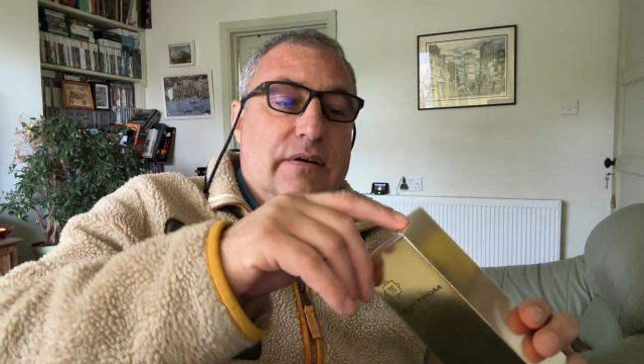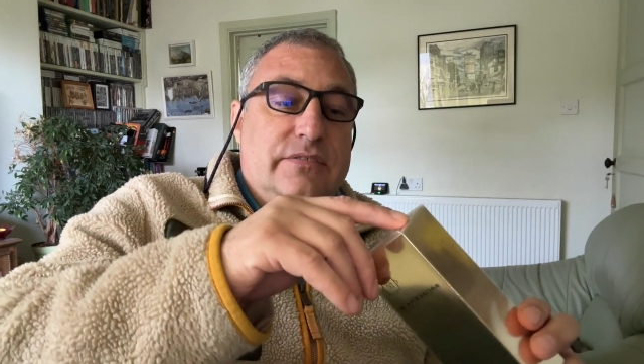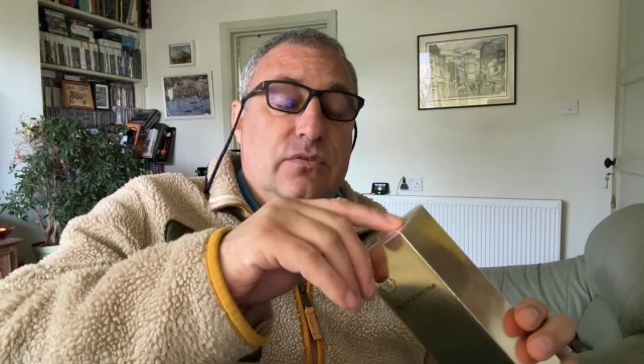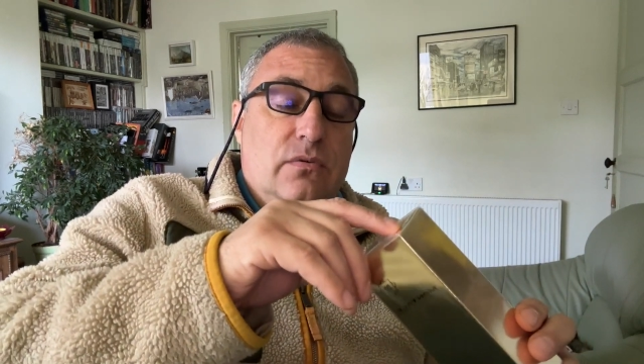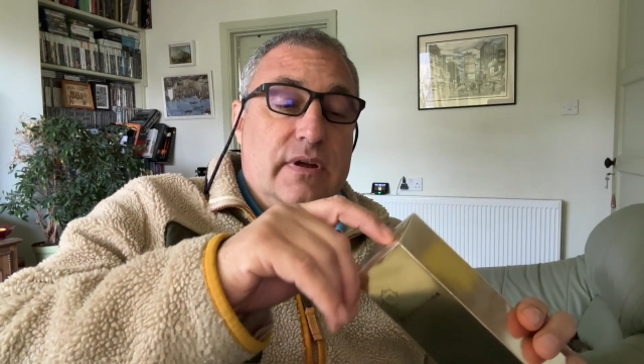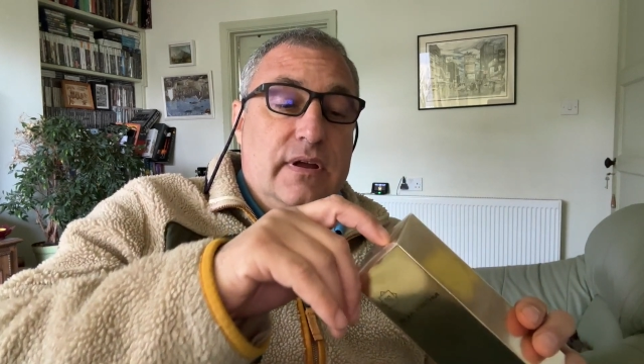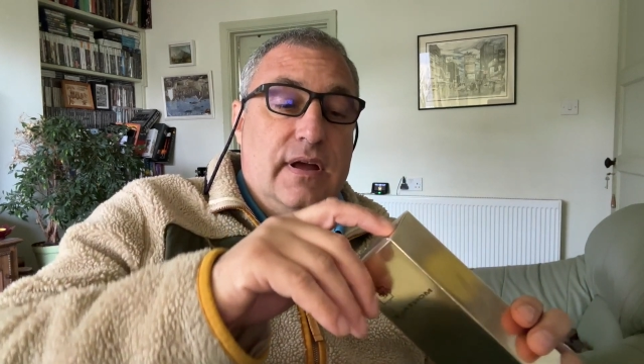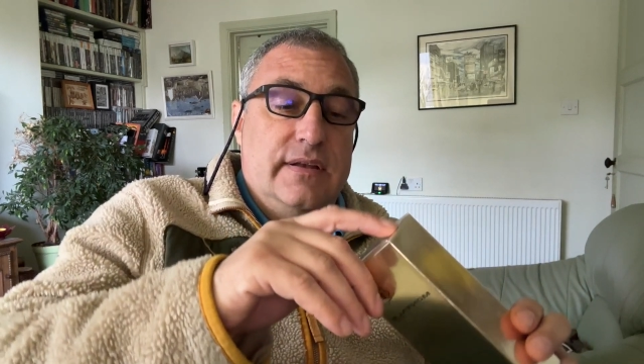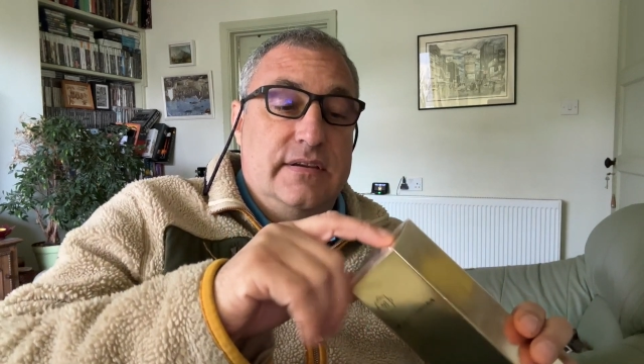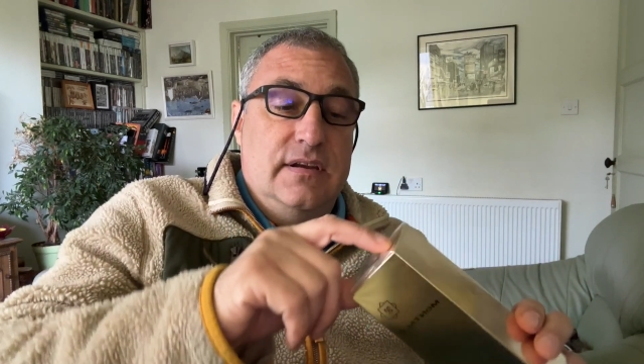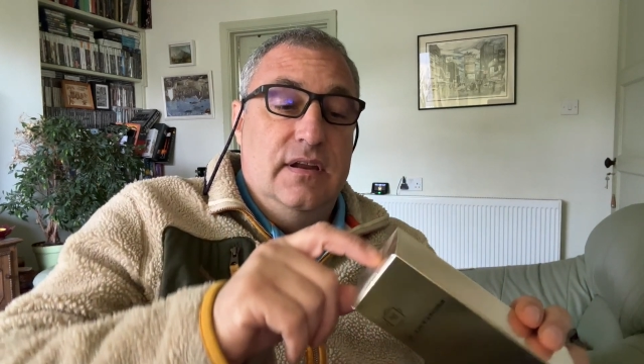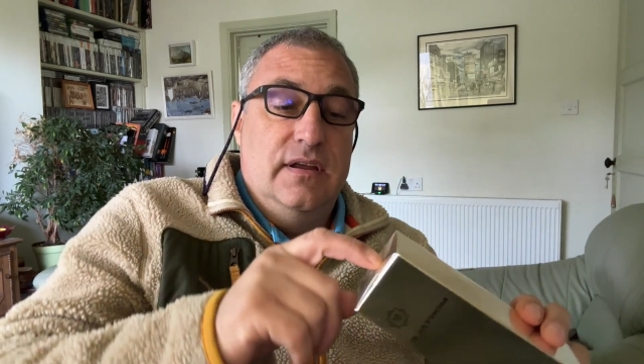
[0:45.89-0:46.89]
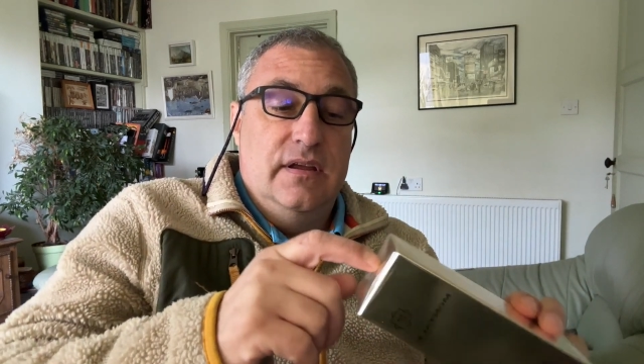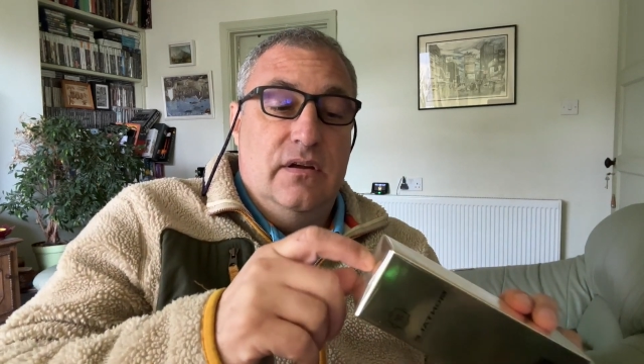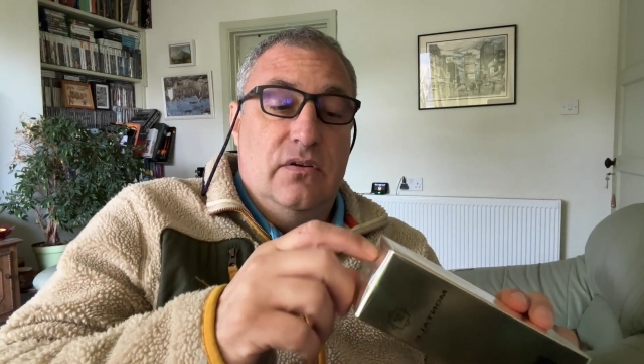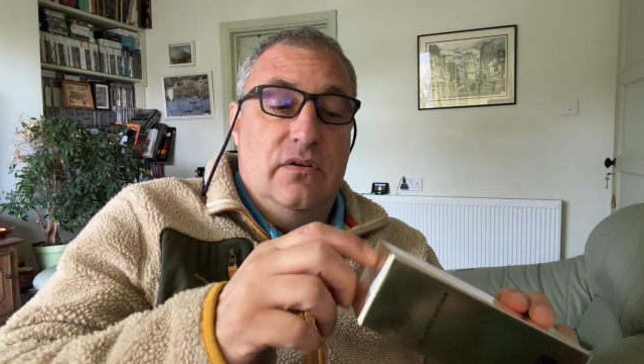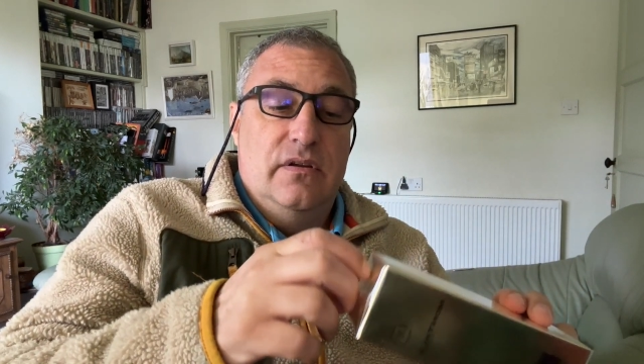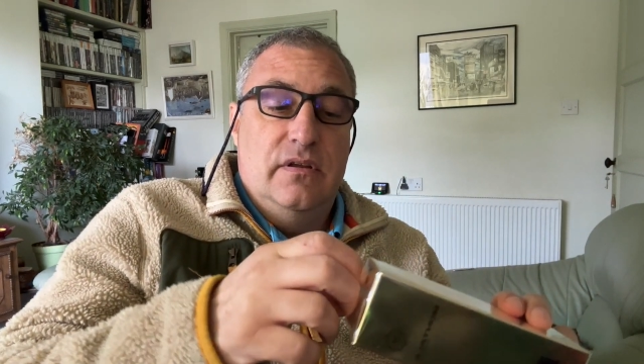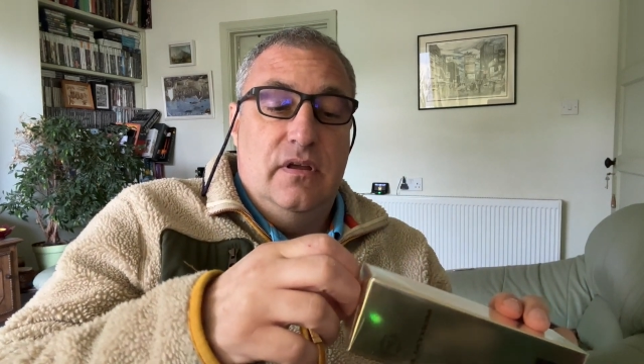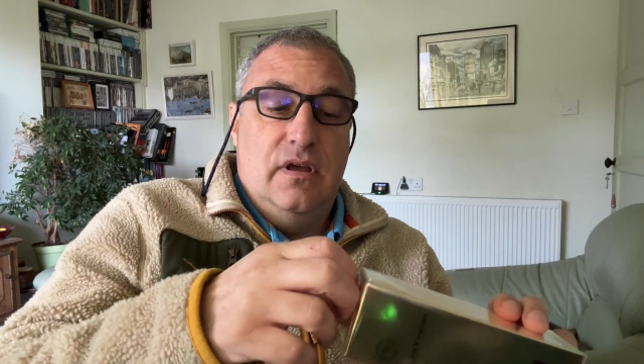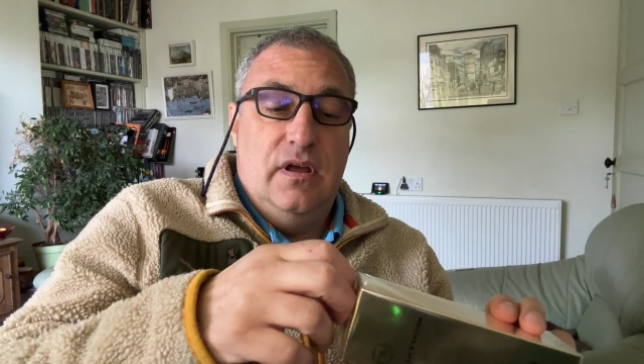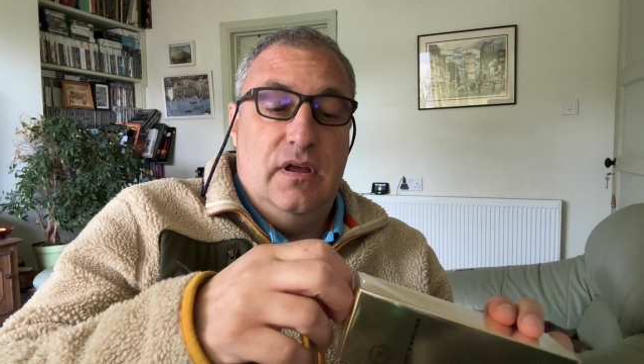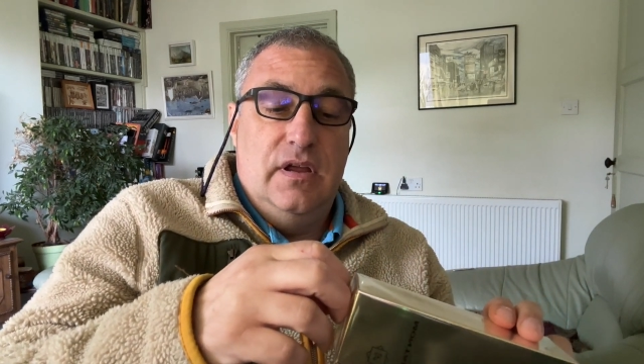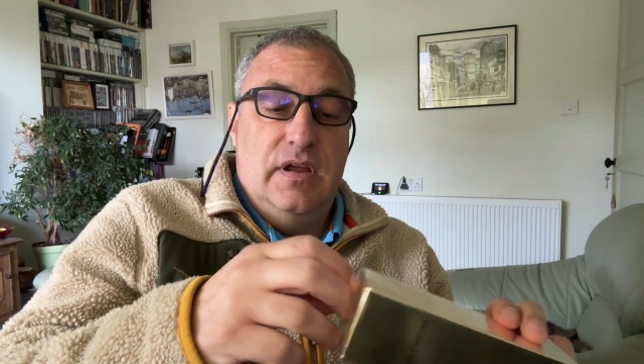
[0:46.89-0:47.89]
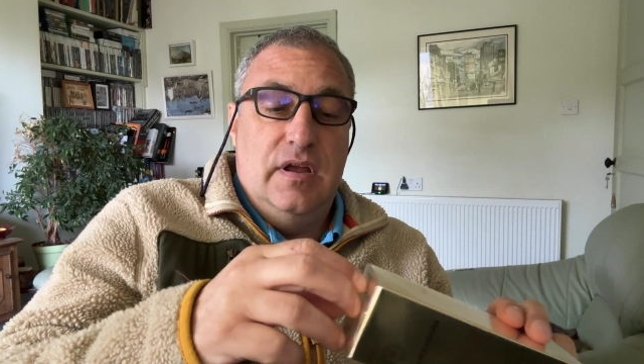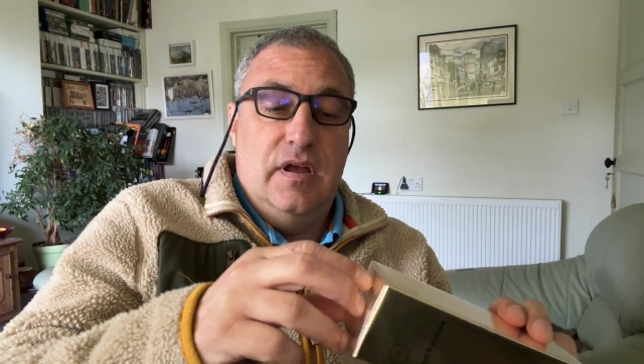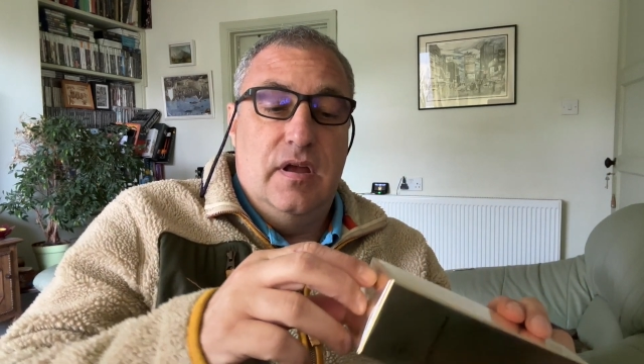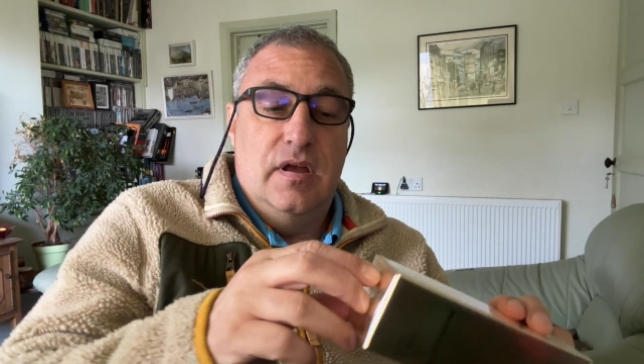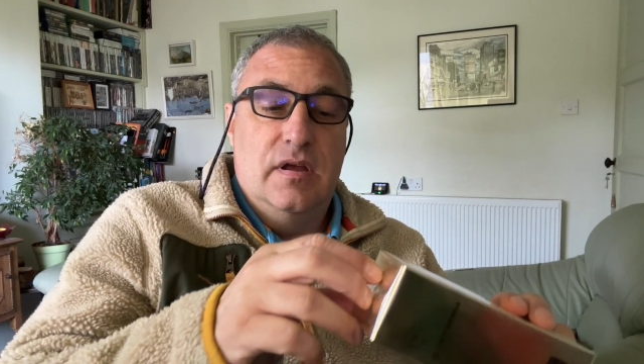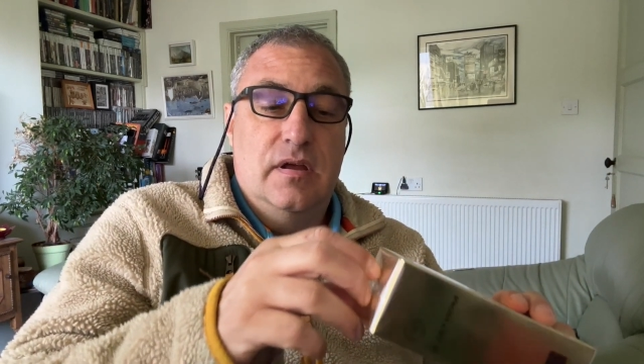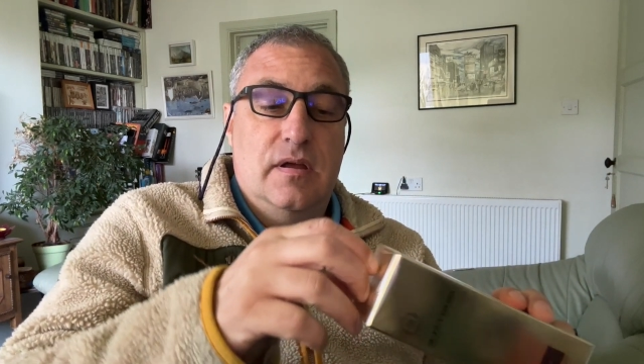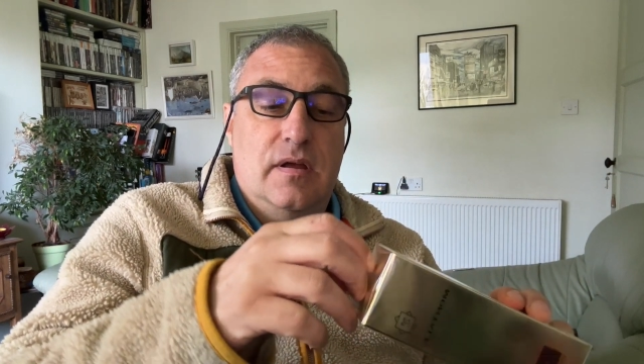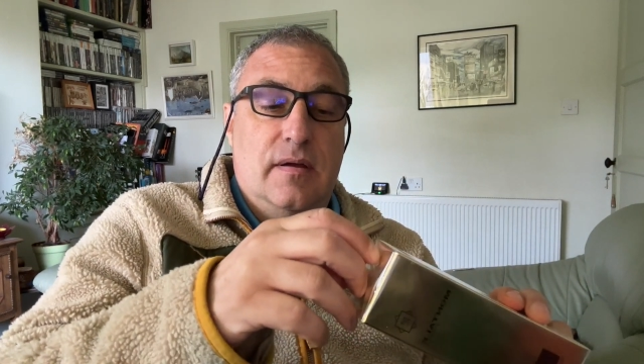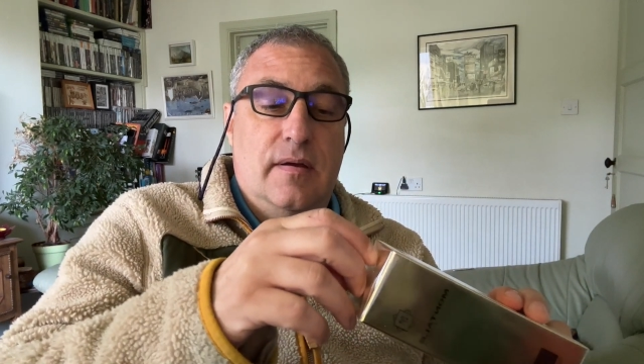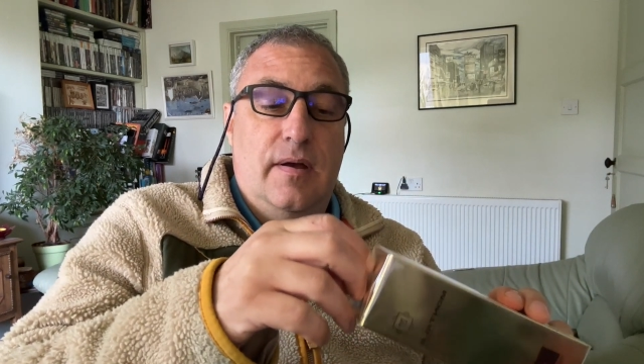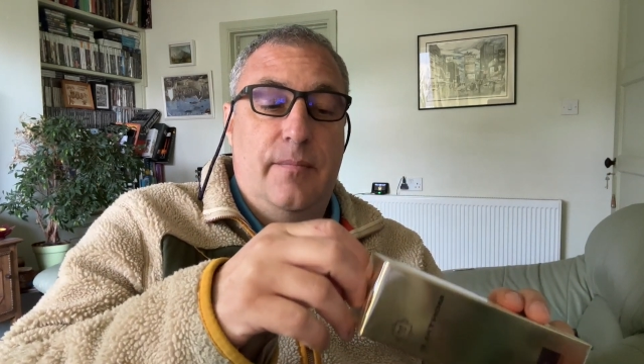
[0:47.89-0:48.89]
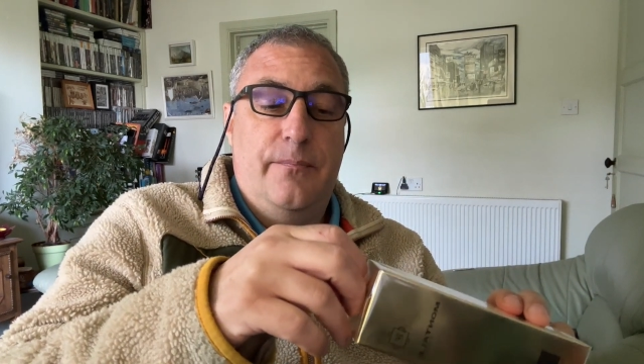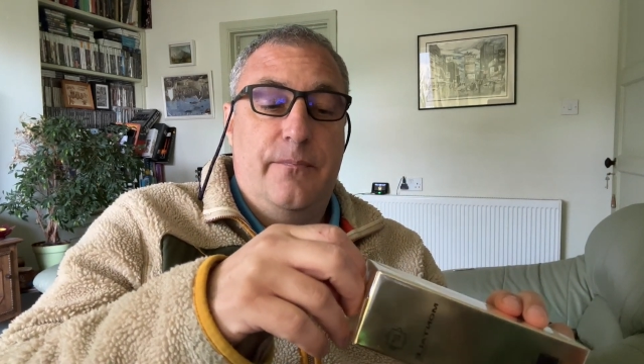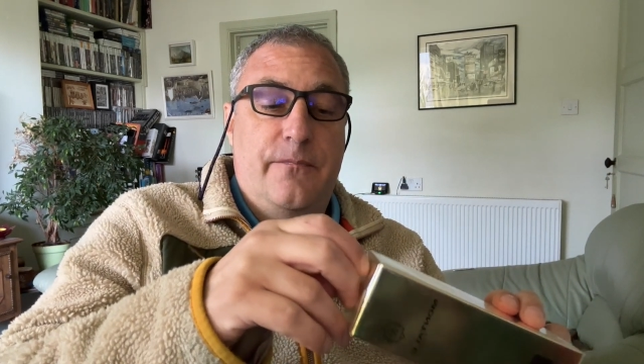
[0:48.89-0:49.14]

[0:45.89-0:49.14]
I saw it actually on a